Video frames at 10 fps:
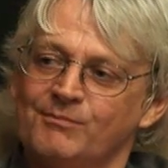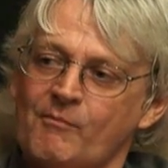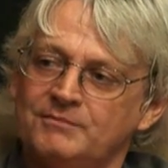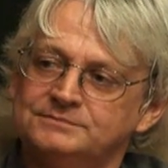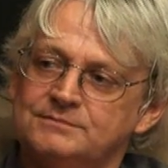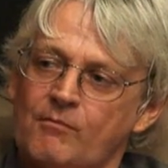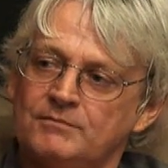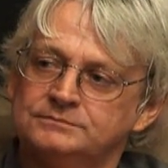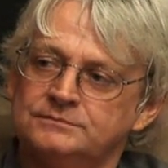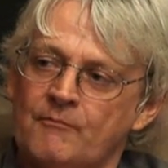Does it
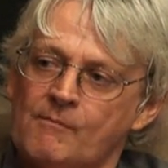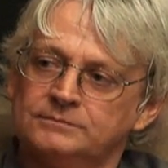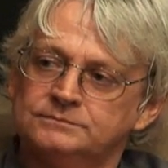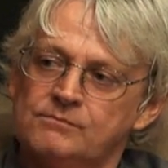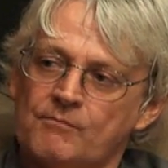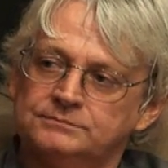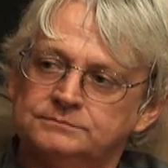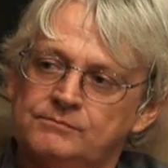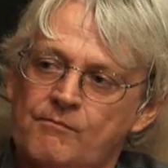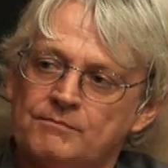agitate you though, just
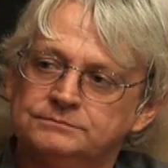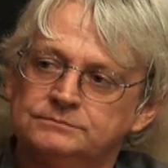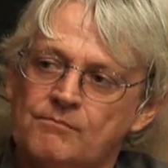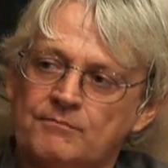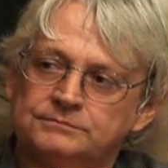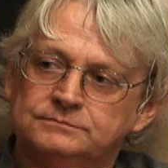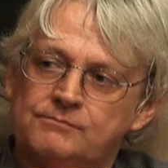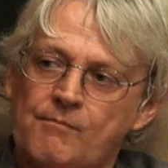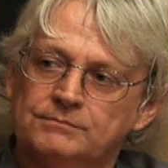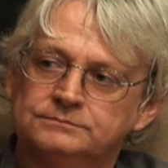with students
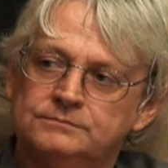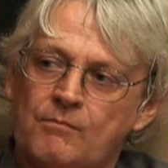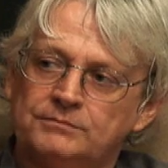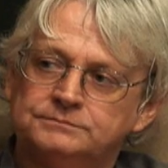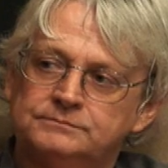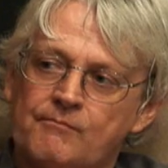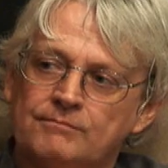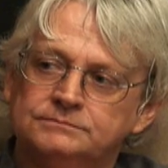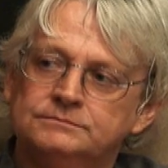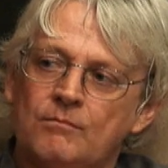who walk around
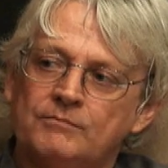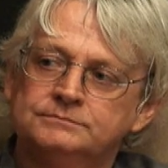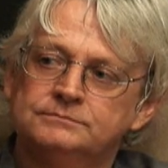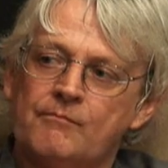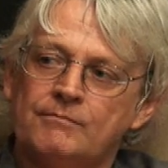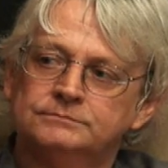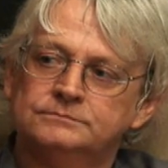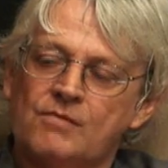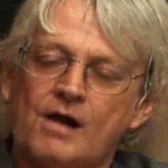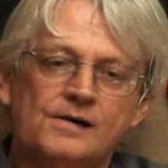campus wearing UT
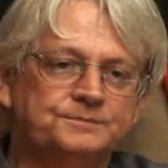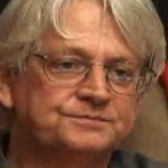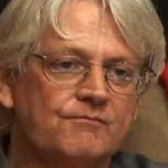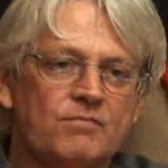shirts?